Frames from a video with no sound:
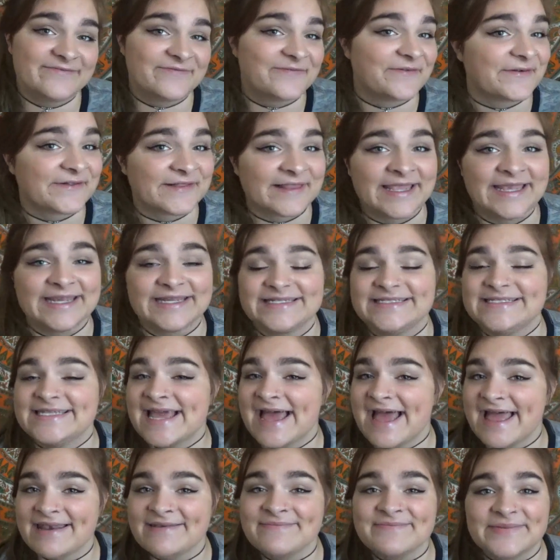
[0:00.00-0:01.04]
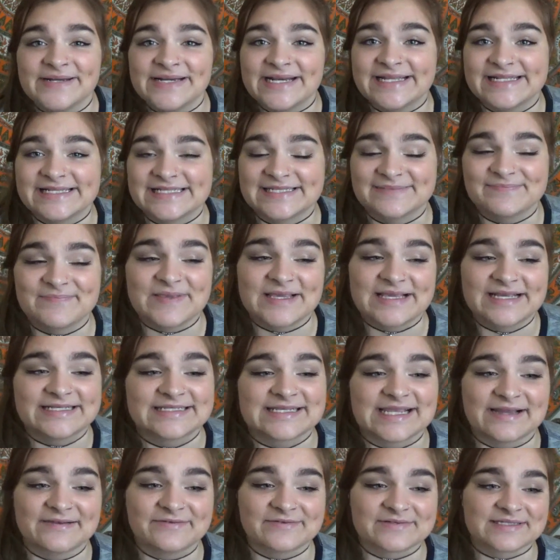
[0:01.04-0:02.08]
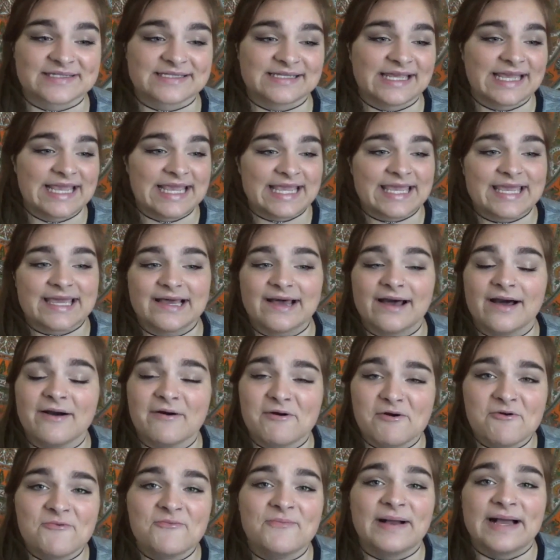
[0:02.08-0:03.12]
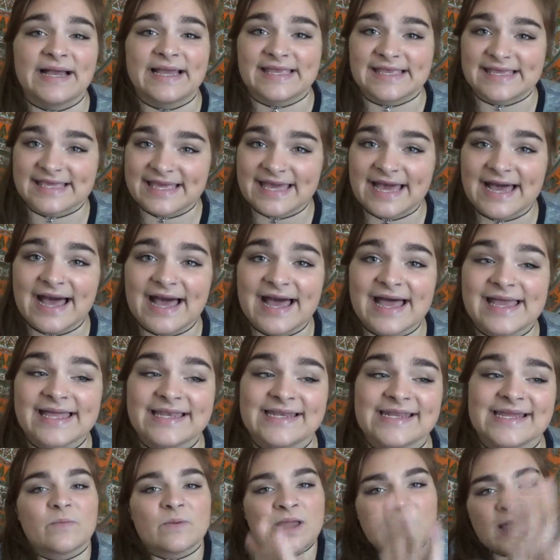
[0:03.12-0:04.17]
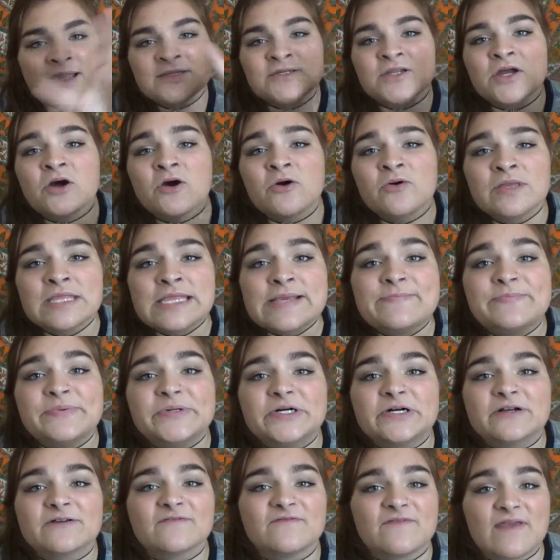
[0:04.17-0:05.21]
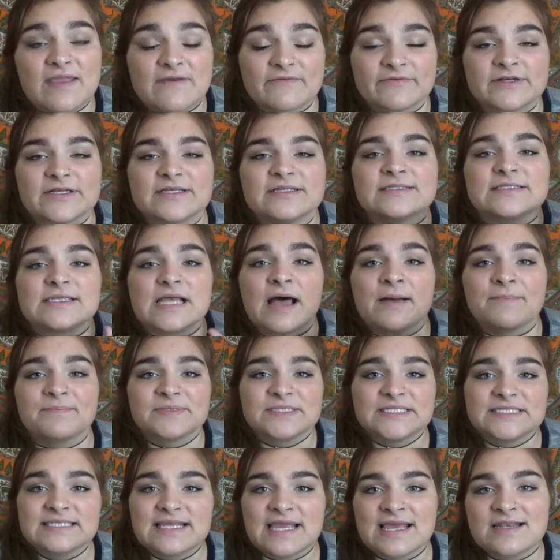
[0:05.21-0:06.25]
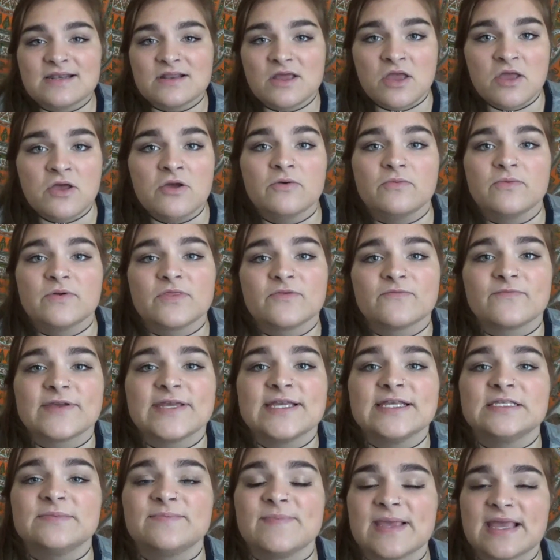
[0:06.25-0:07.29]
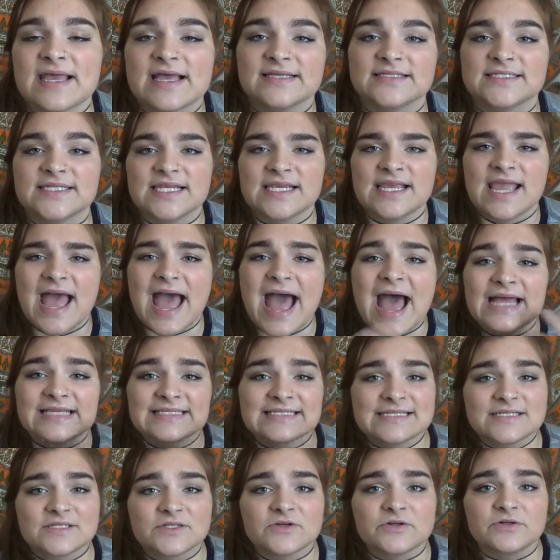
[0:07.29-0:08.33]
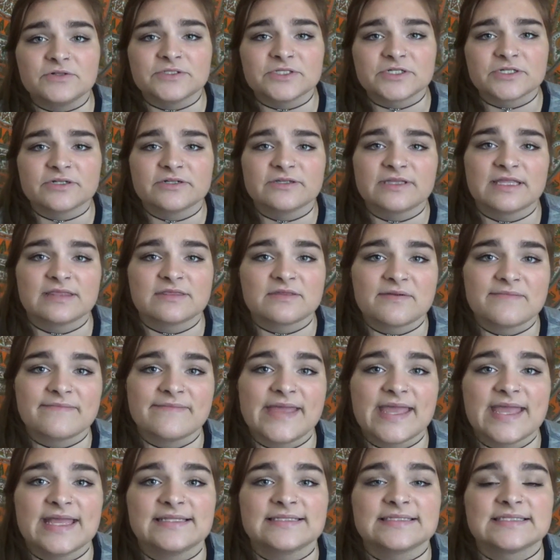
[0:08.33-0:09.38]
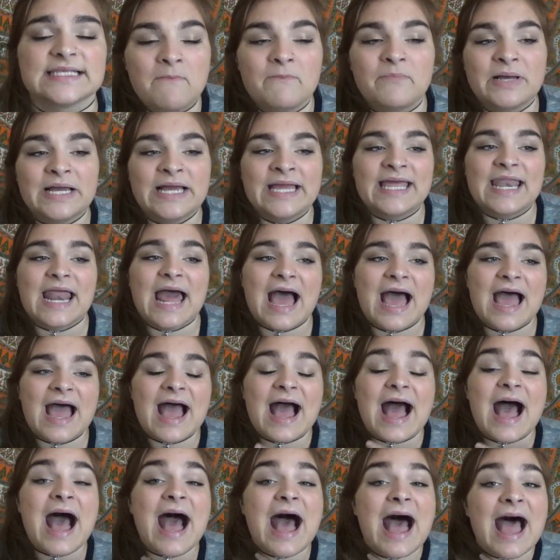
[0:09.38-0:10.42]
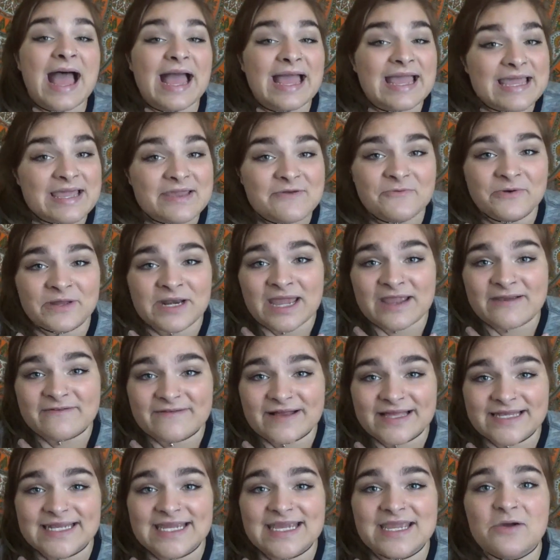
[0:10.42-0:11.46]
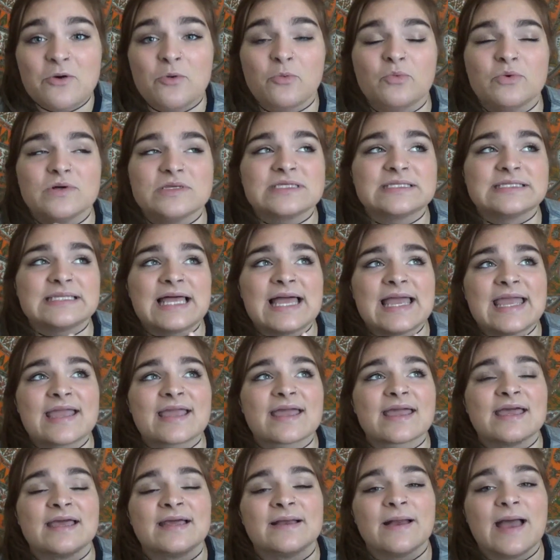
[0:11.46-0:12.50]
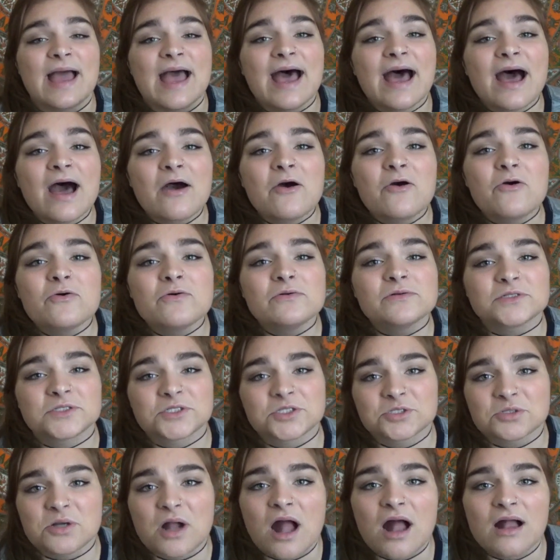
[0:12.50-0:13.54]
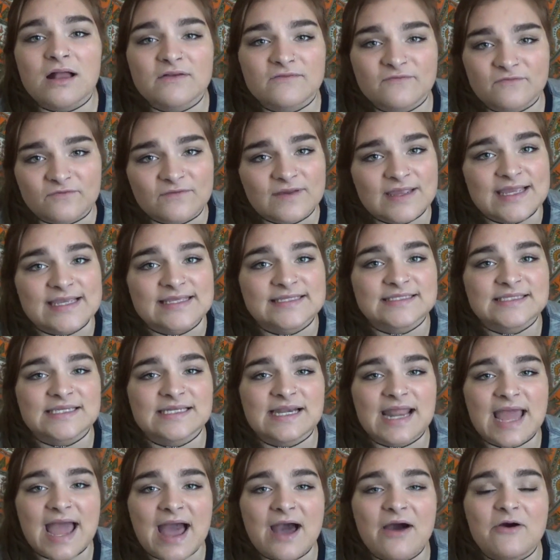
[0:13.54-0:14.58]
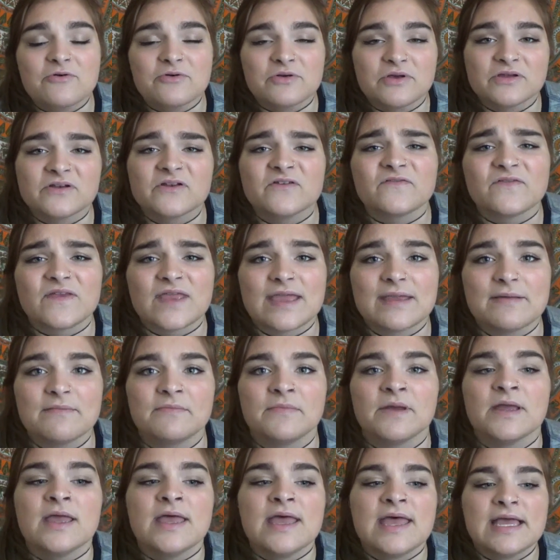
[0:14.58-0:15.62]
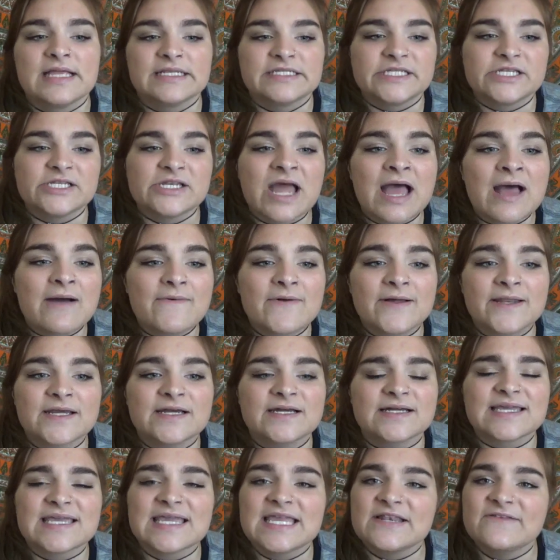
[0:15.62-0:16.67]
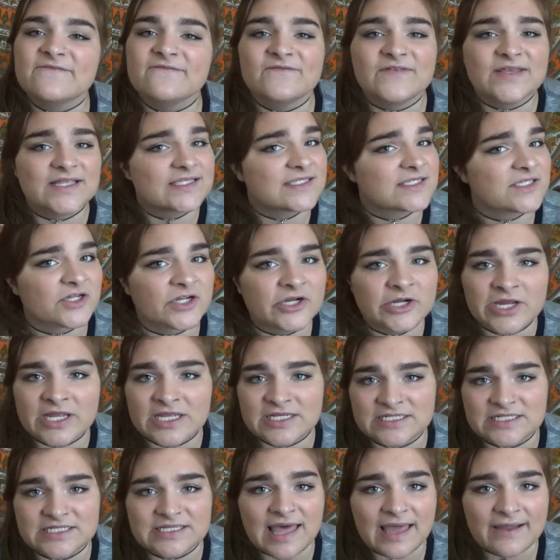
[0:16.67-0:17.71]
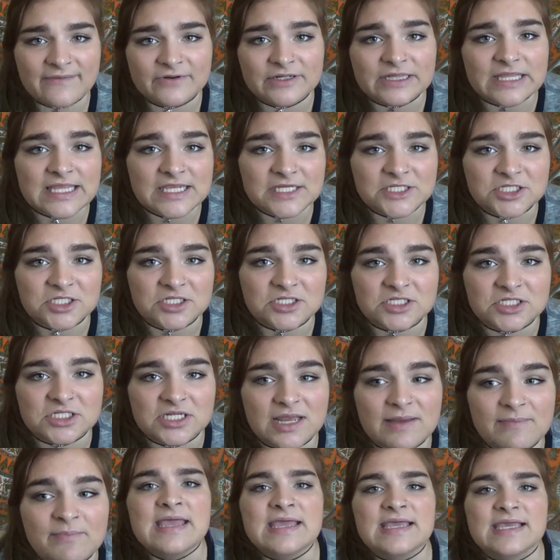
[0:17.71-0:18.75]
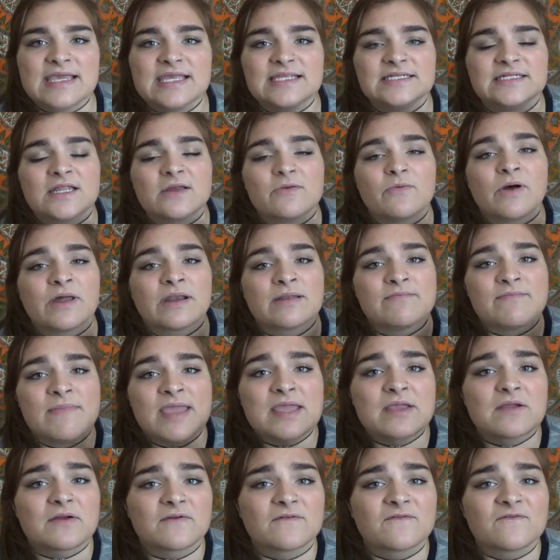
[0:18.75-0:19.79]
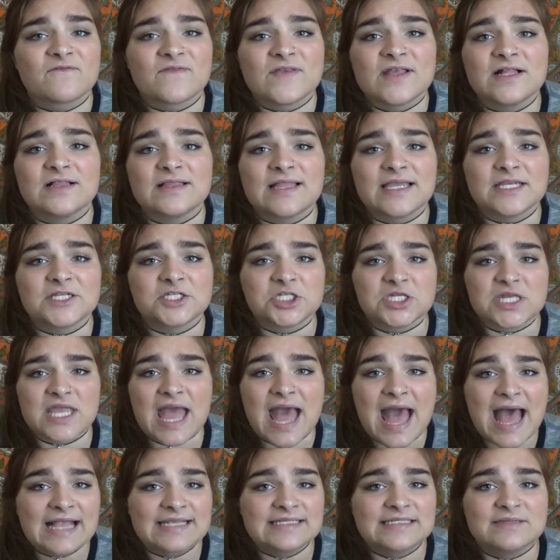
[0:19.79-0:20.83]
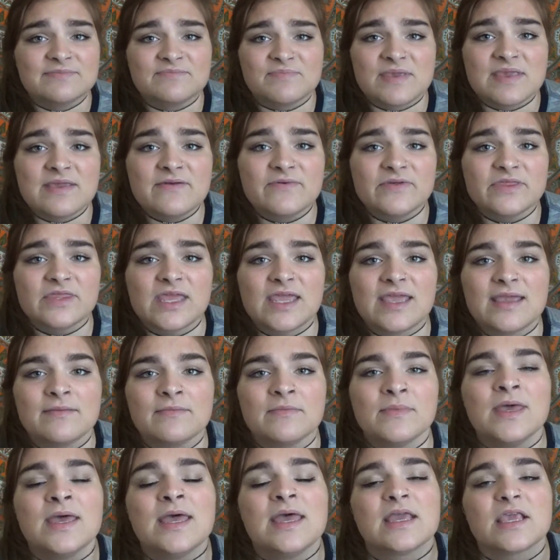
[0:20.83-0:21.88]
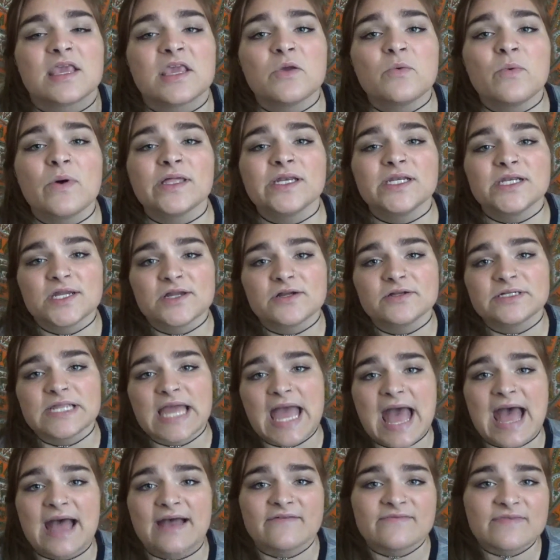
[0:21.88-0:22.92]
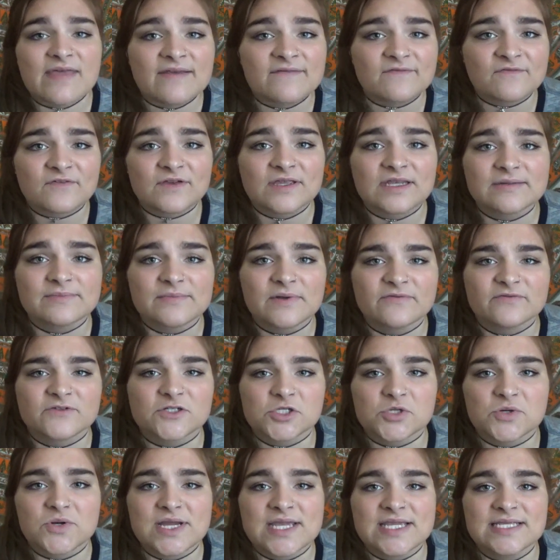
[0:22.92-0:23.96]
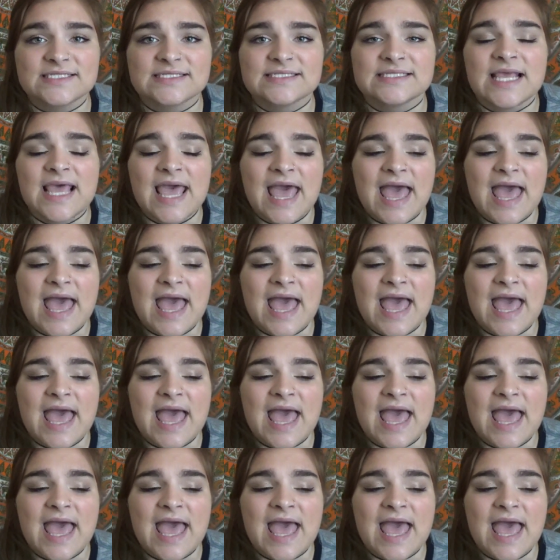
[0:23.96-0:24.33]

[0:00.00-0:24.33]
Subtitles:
for like 10 minutes because I was like, oh my god. I know in the book Feyre's upset with Rhys because he hasn't told her that they're mates, but when I read it, was like, how strong of Rhys and how good of him to not want to convince her into that relationship. He didn't want to make her feel like she had to be with him. He wanted her to have that freedom of choice,